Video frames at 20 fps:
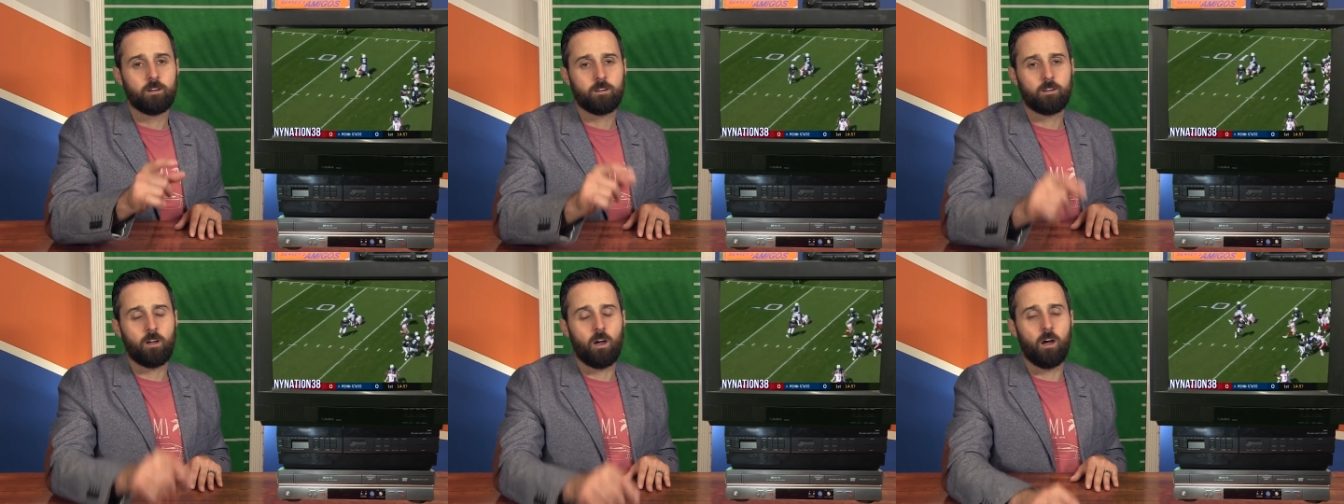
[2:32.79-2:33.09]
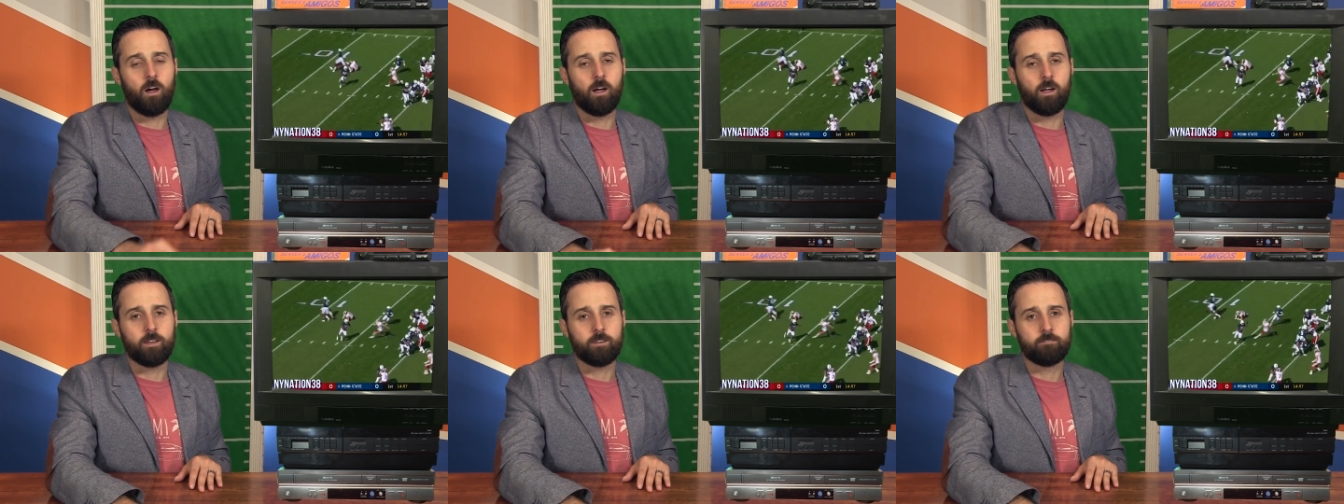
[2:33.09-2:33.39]

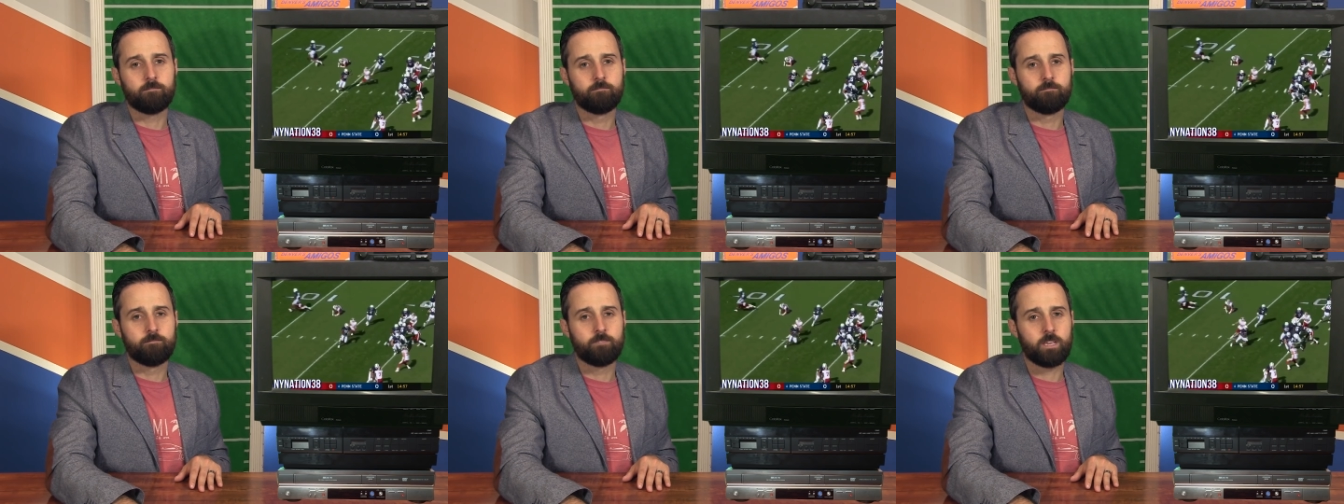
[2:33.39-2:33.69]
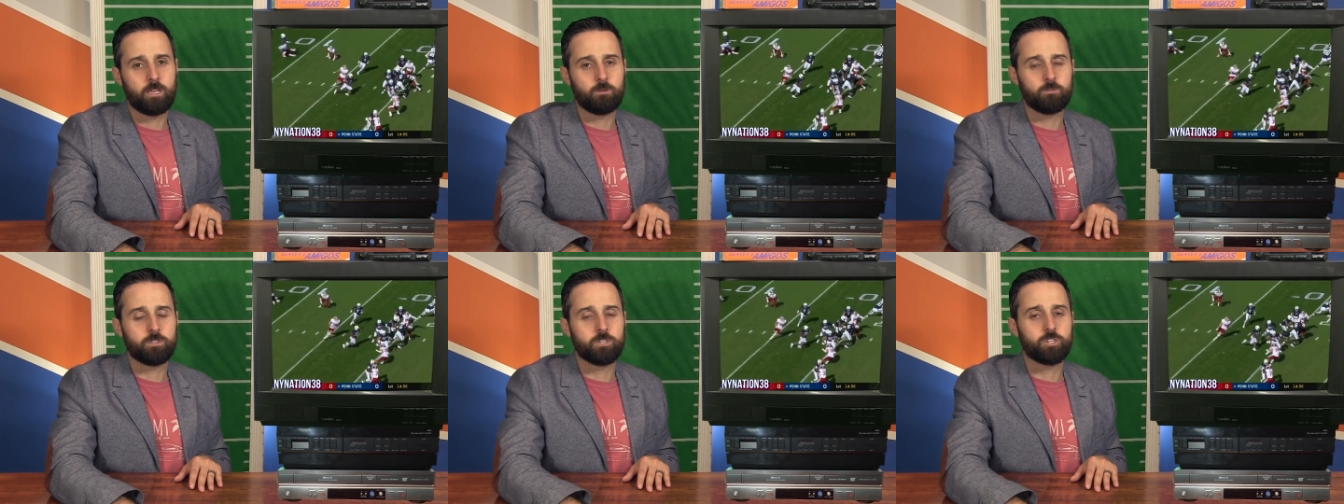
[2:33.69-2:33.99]
Con,
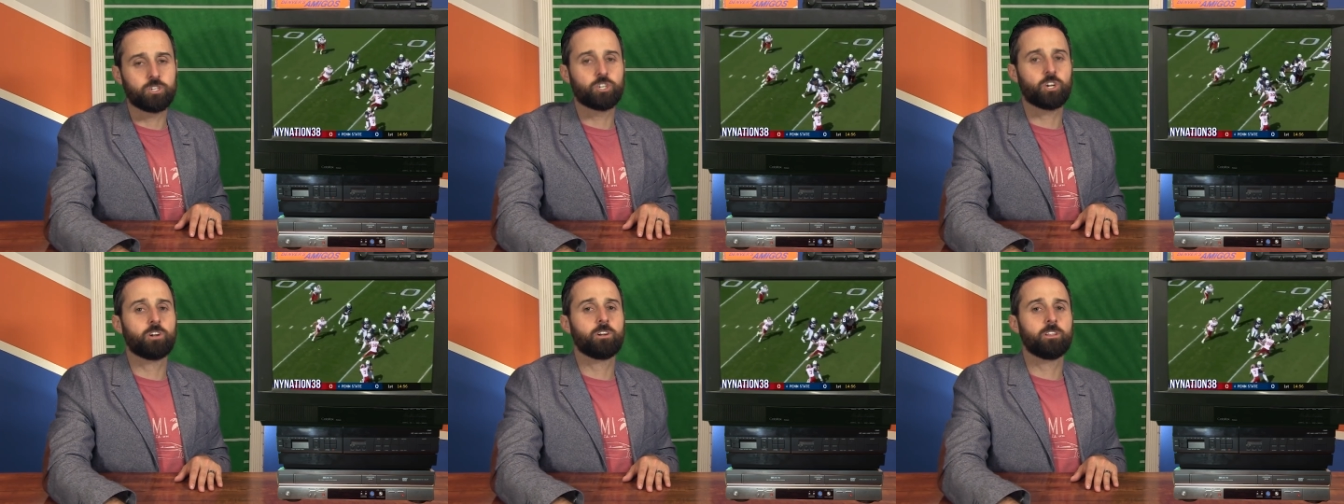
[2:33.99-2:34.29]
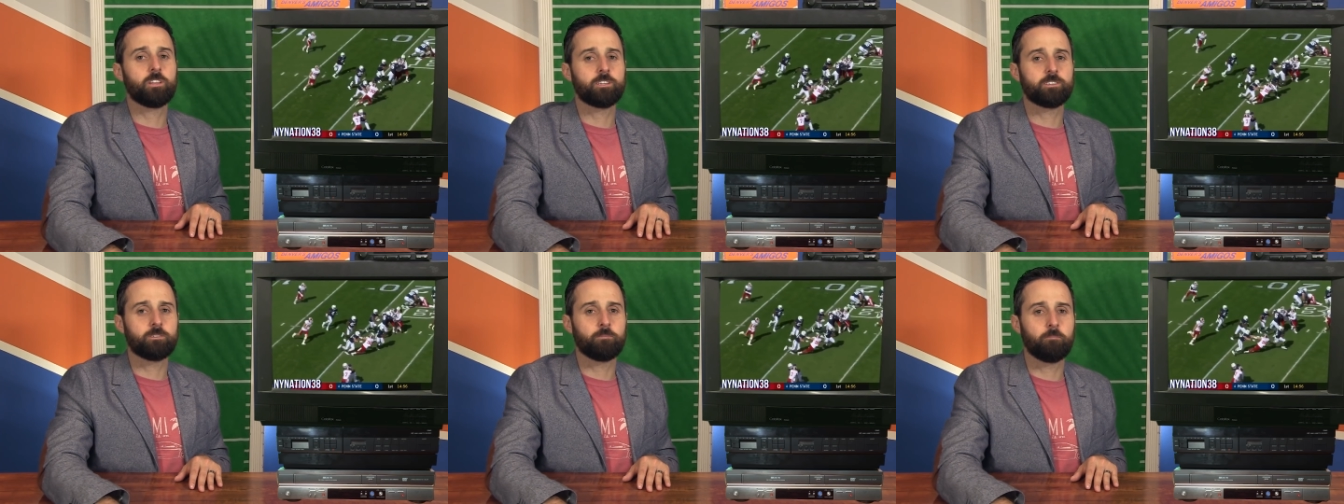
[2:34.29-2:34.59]
he was a
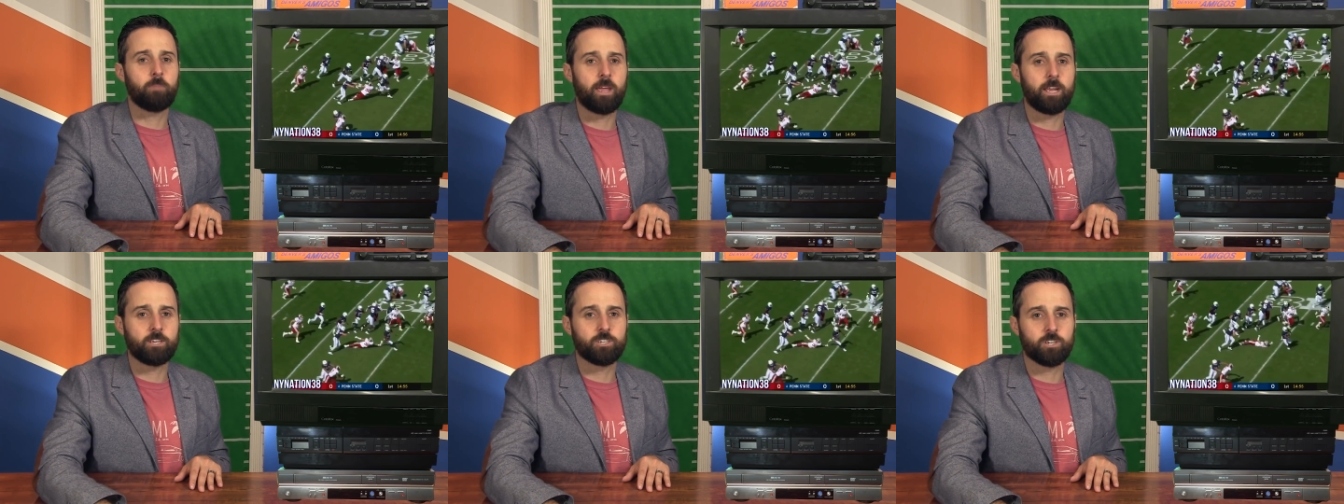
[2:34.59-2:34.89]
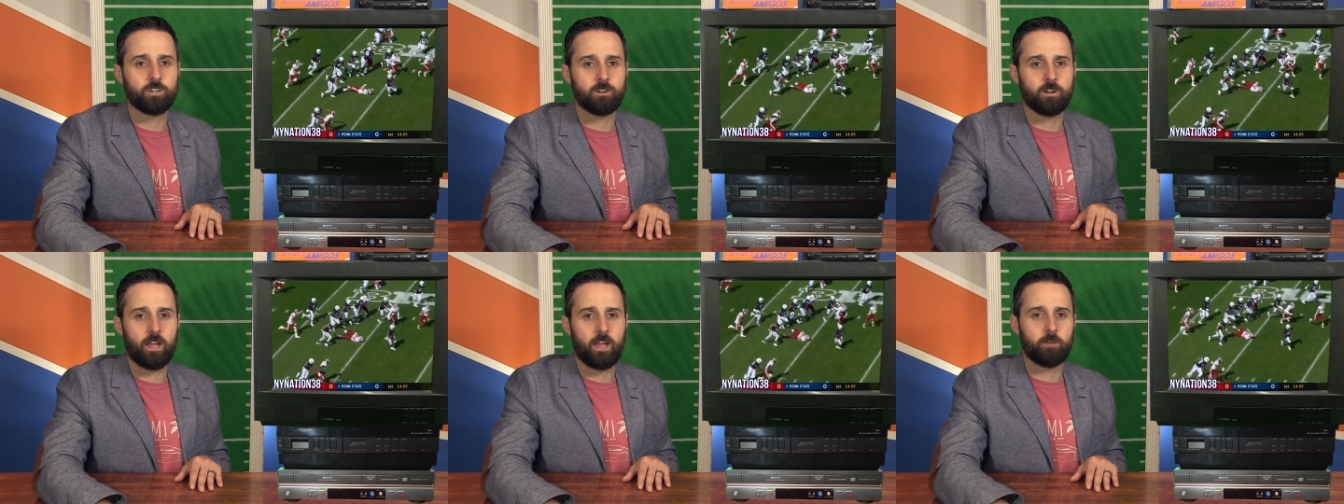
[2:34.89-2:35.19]
journalism
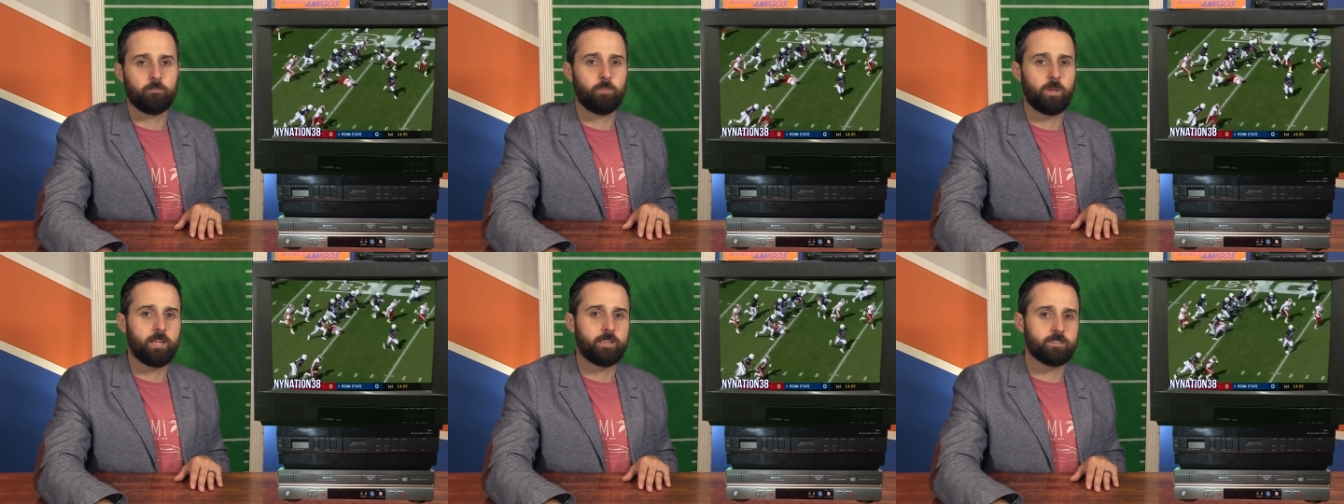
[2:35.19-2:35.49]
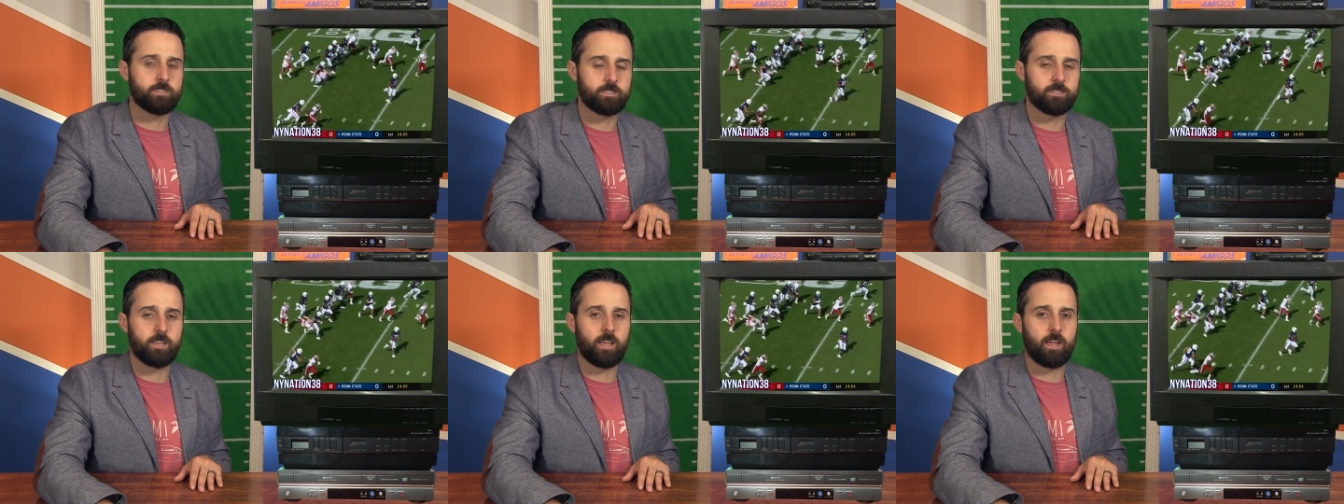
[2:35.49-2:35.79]
major at
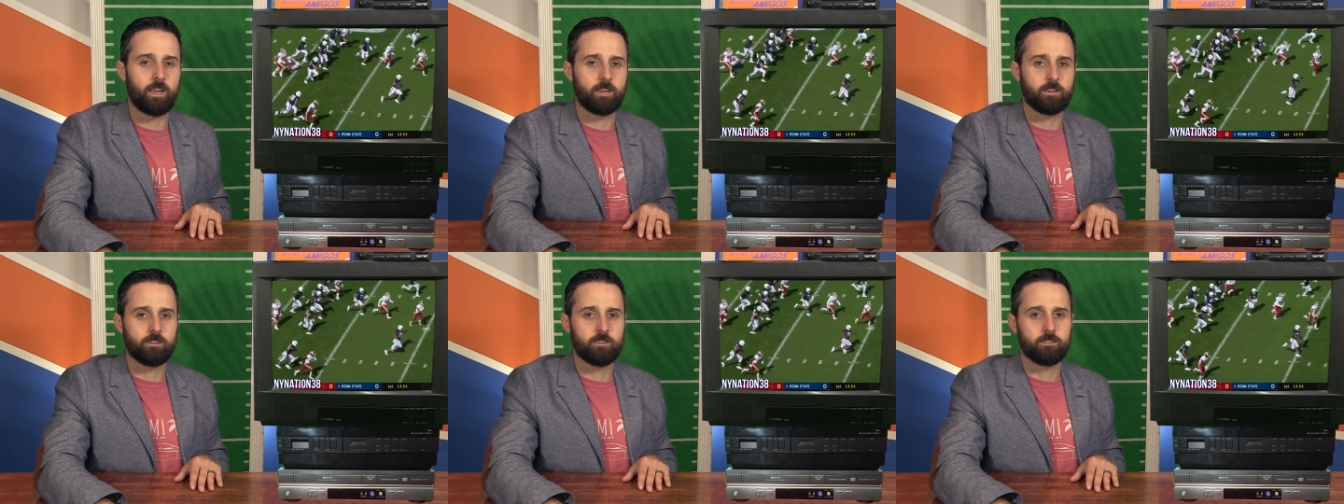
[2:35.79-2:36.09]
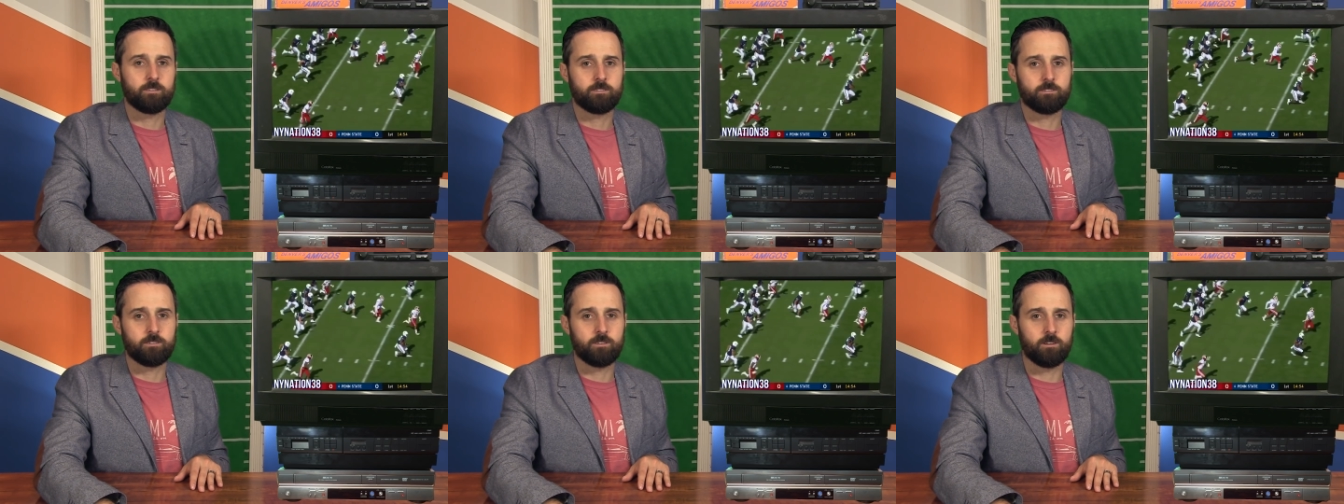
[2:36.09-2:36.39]
Penn State,
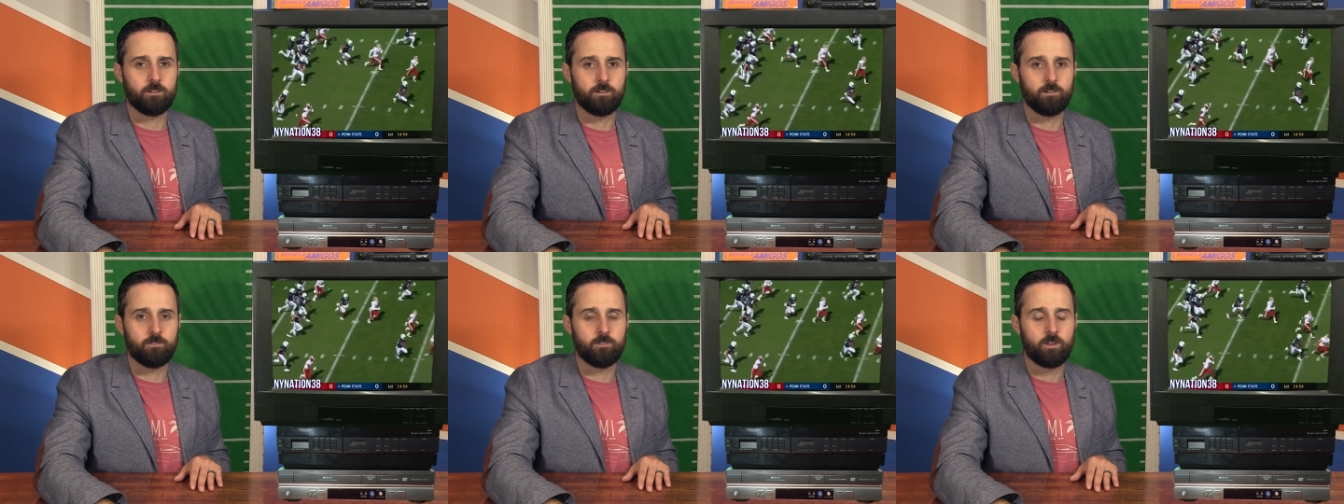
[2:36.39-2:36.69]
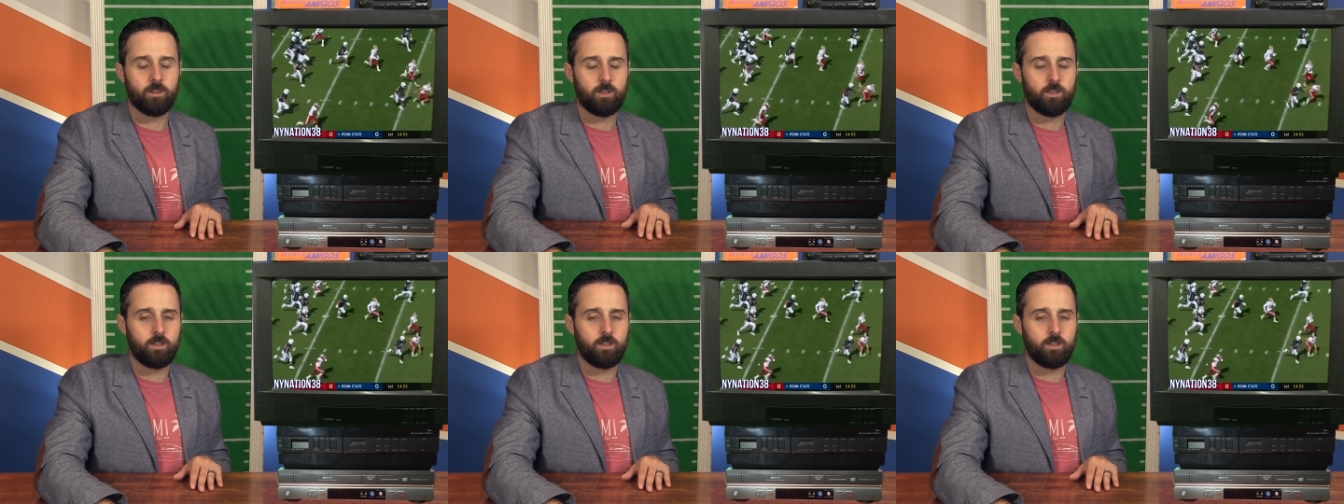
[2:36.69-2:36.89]
so